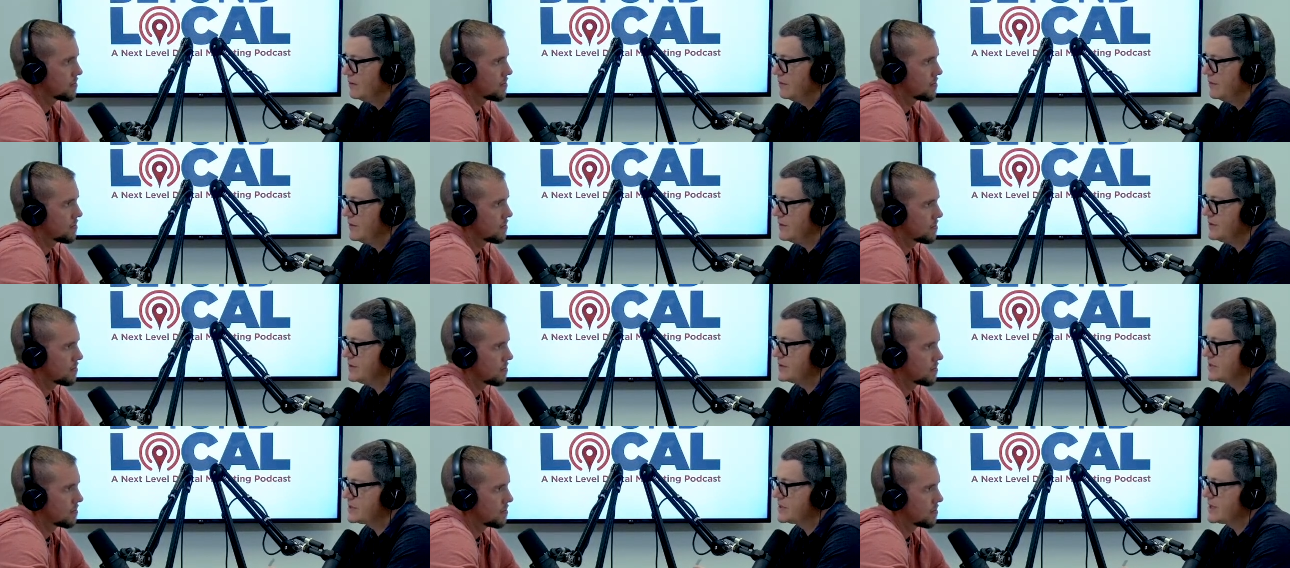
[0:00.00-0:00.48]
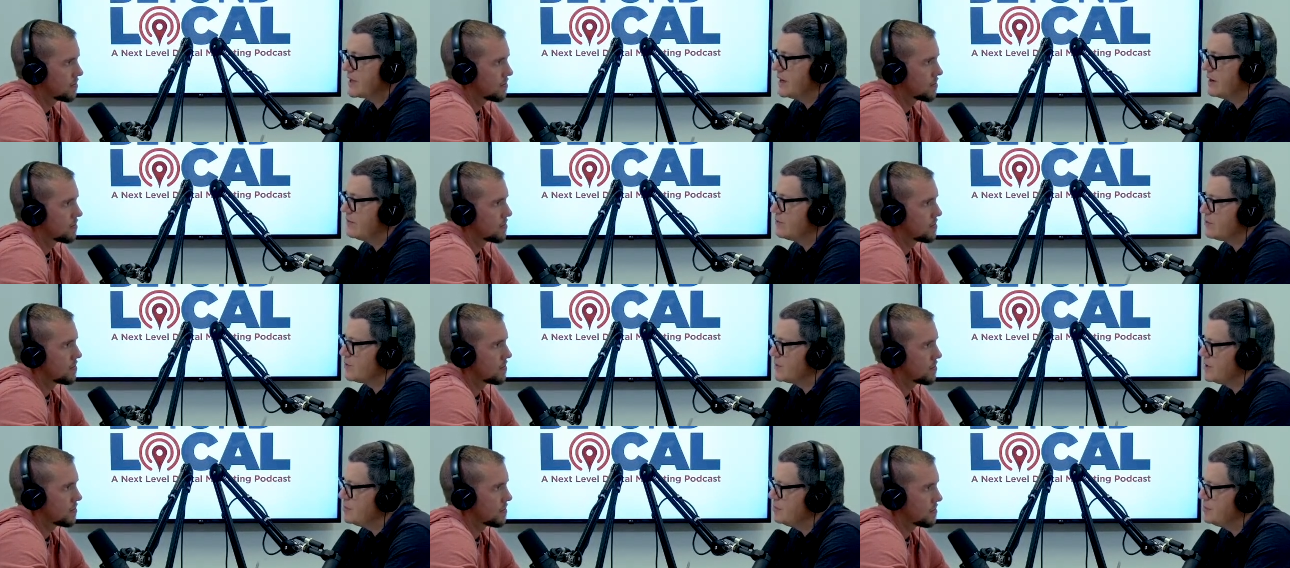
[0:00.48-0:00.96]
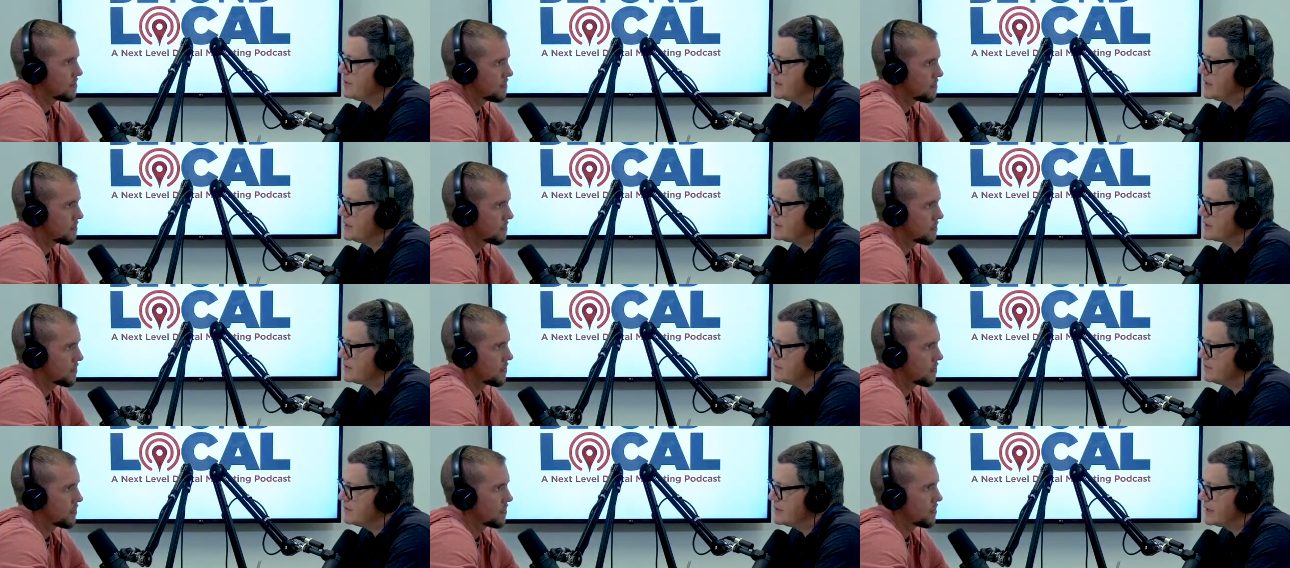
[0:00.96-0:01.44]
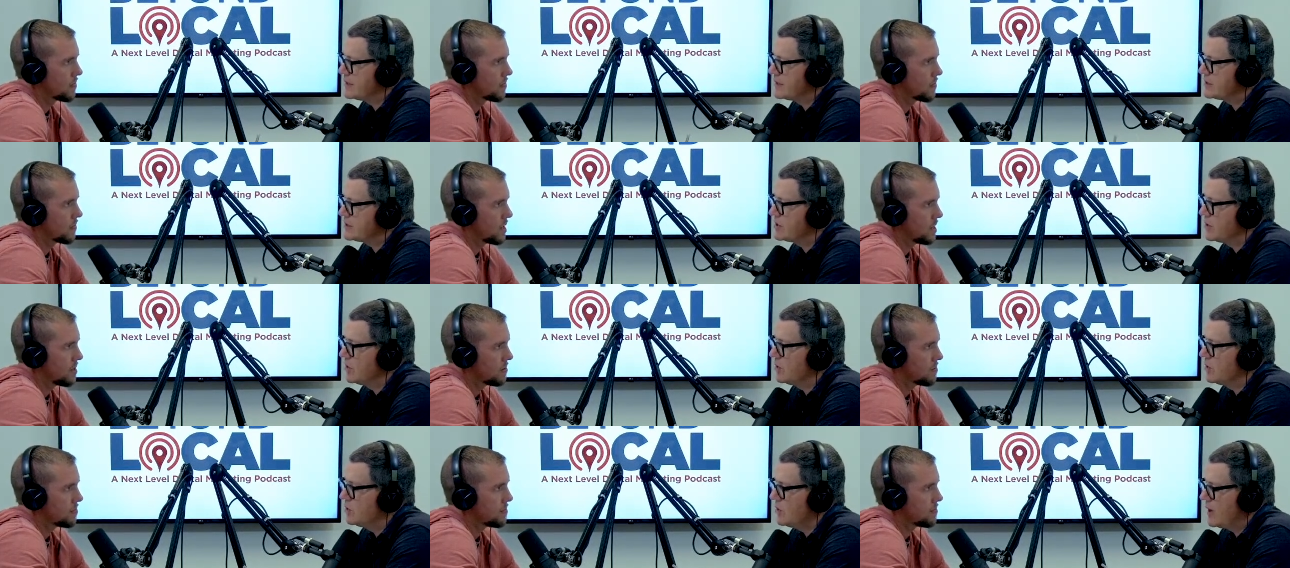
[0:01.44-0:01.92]
Speaker 1: the discovery piece of this.
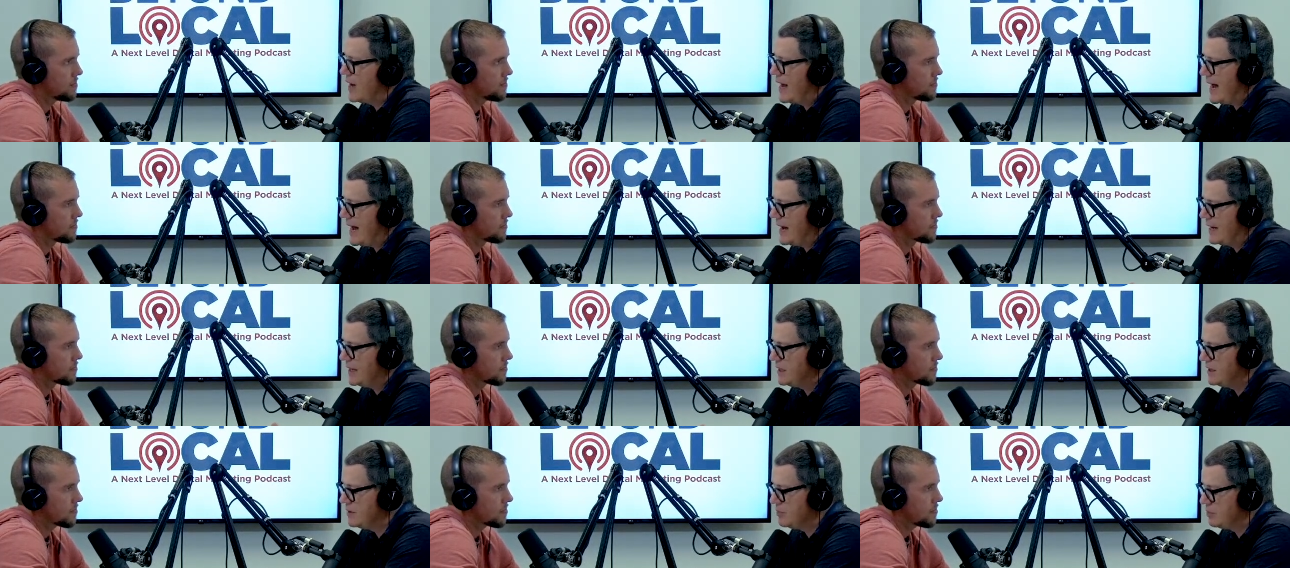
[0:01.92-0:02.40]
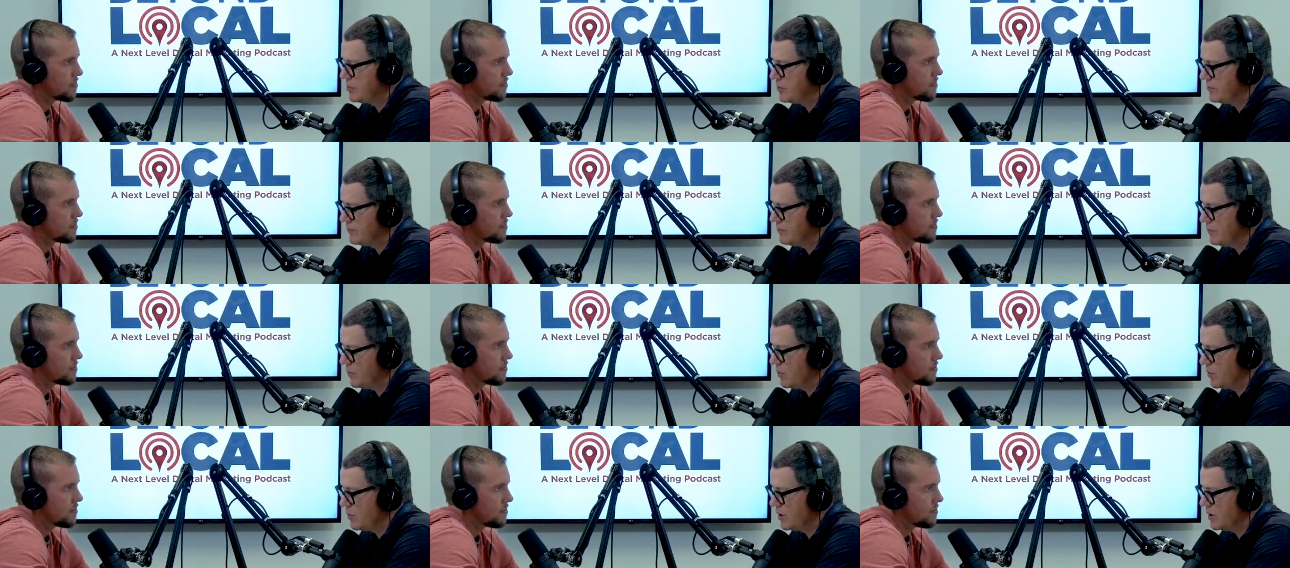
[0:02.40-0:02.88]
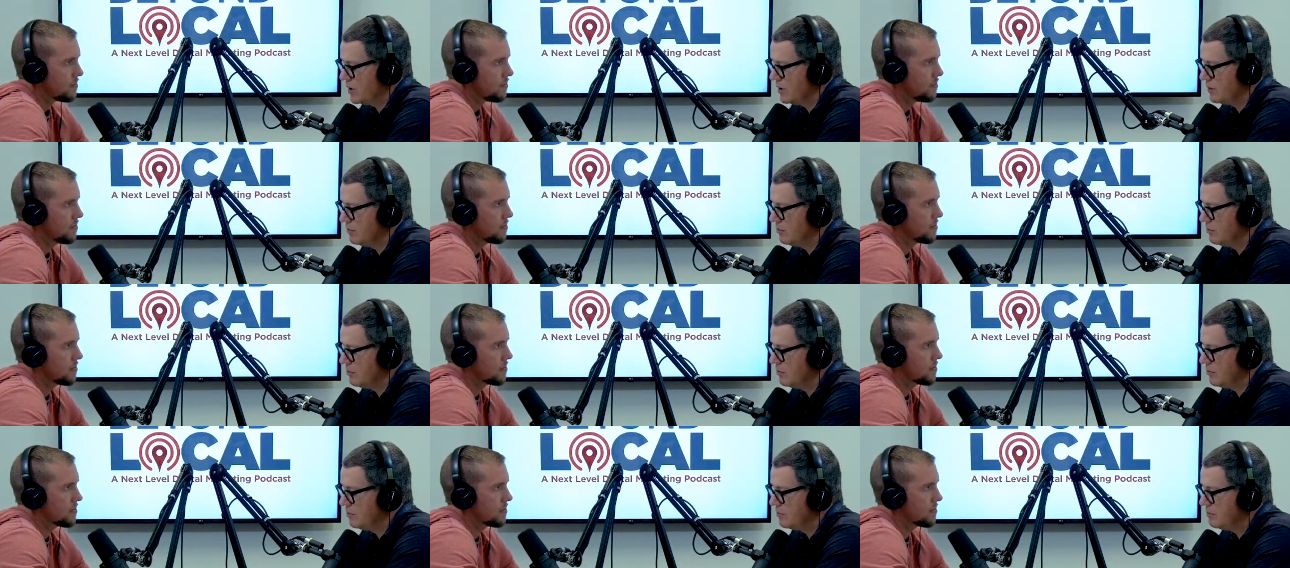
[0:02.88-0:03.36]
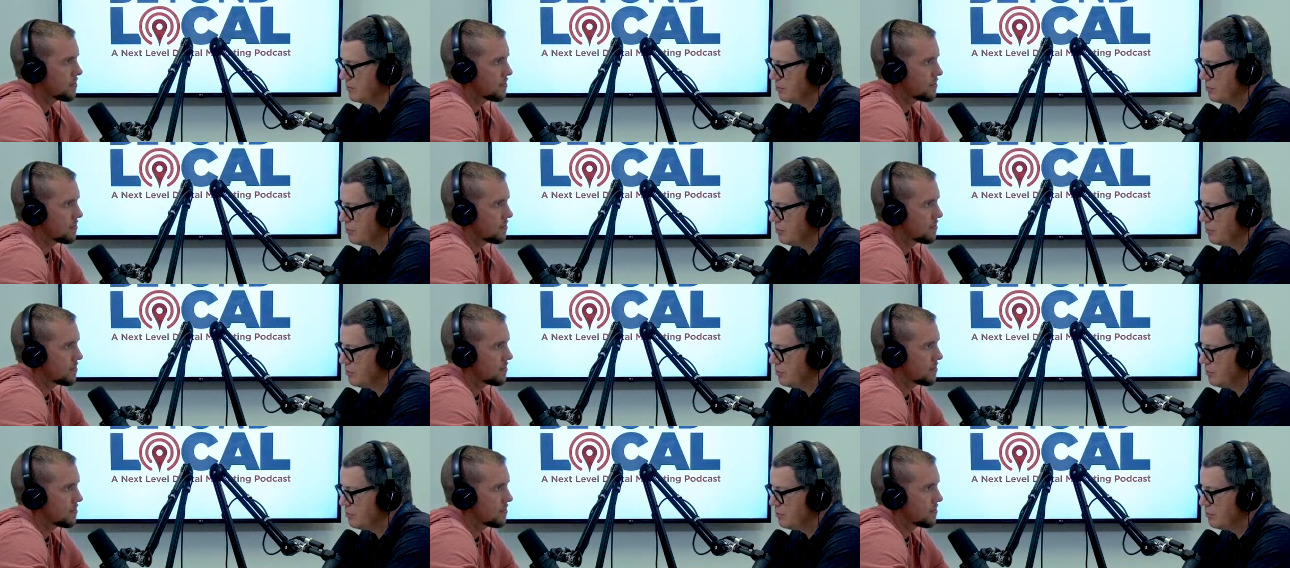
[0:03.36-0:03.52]
So, how do you perform